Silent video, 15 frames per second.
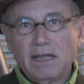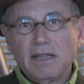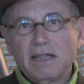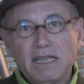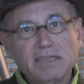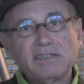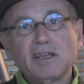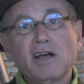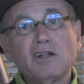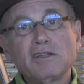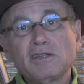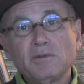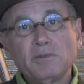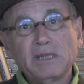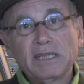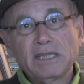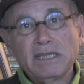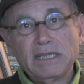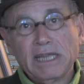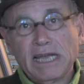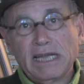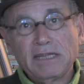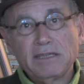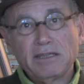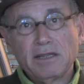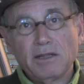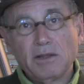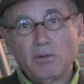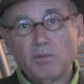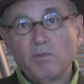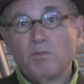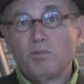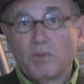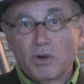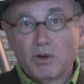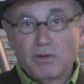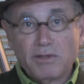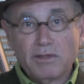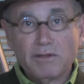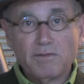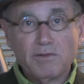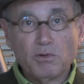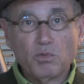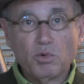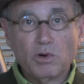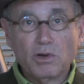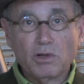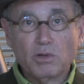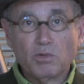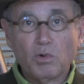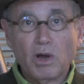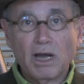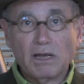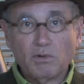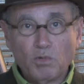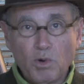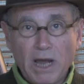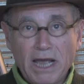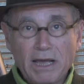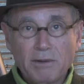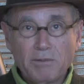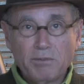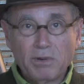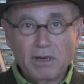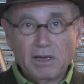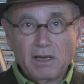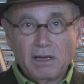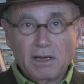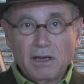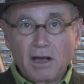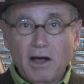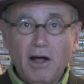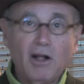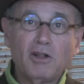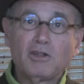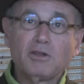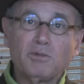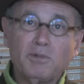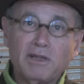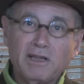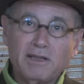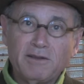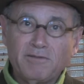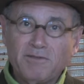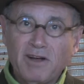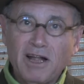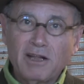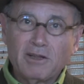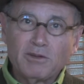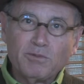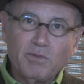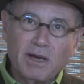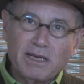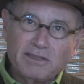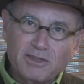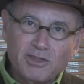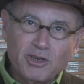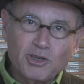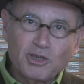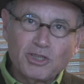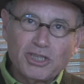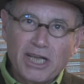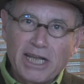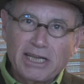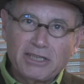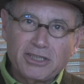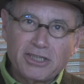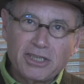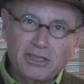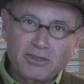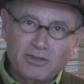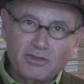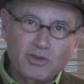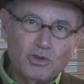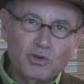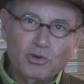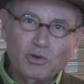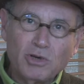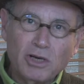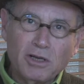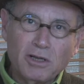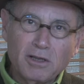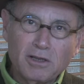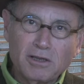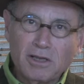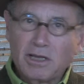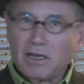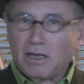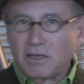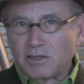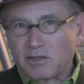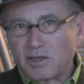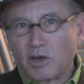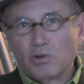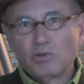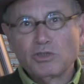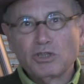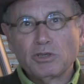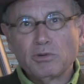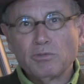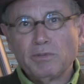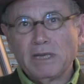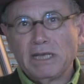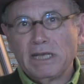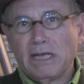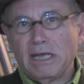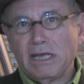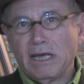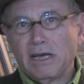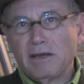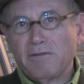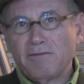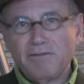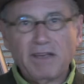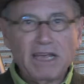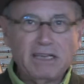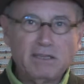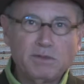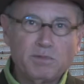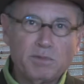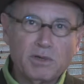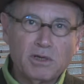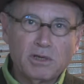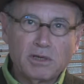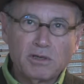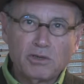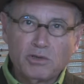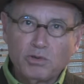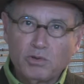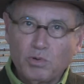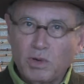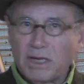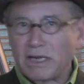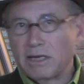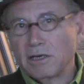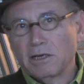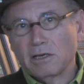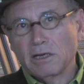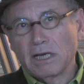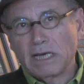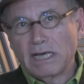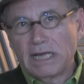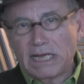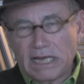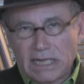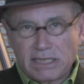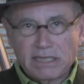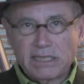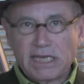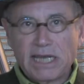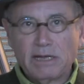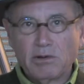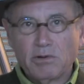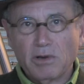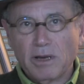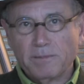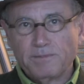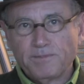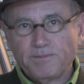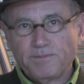This ultimately led to the birth of the World Wide Web, ultimately followed by search engines, Google, social media, Facebook, Twitter, etc.